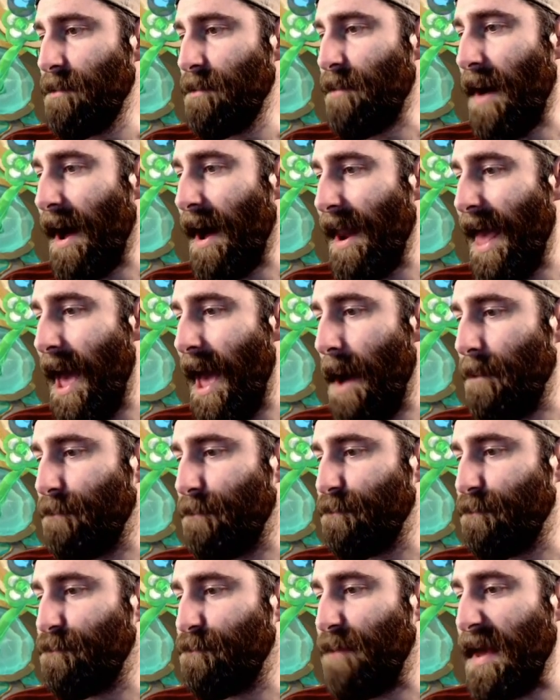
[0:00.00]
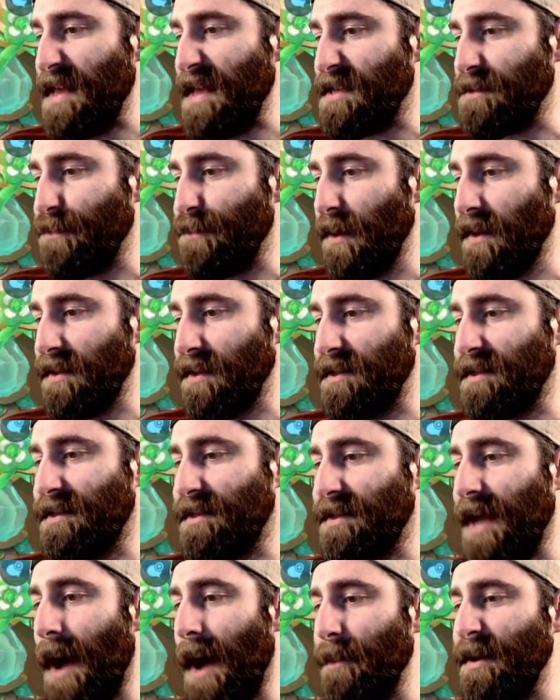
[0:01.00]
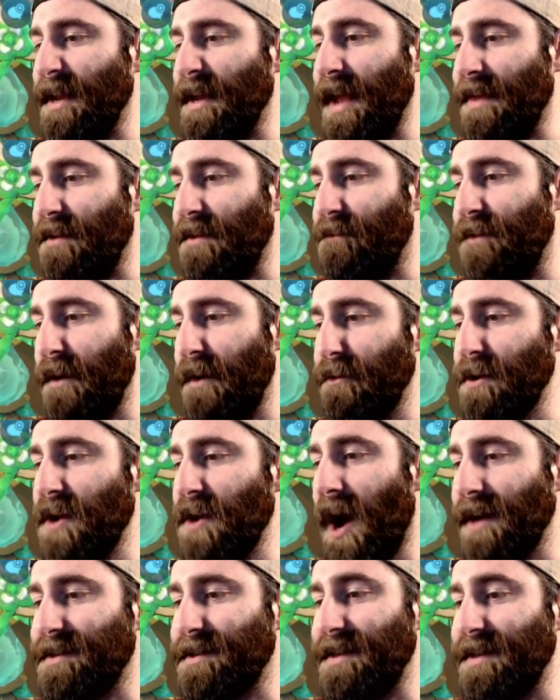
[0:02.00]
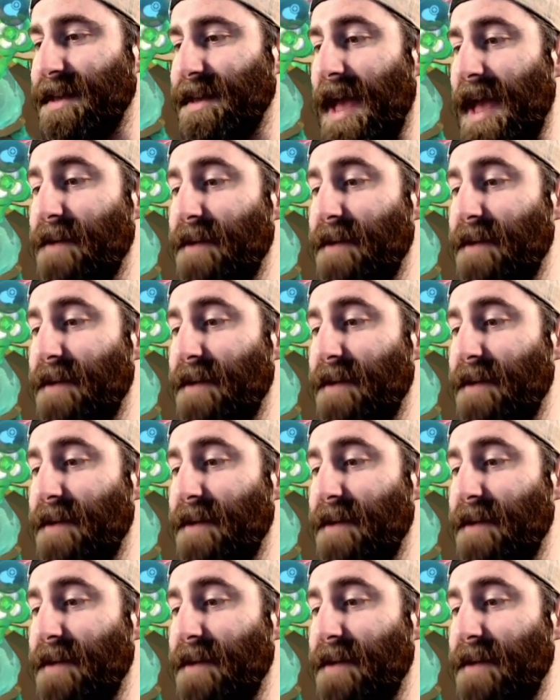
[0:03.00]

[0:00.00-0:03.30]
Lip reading: But our Beast build is coming together very nicely,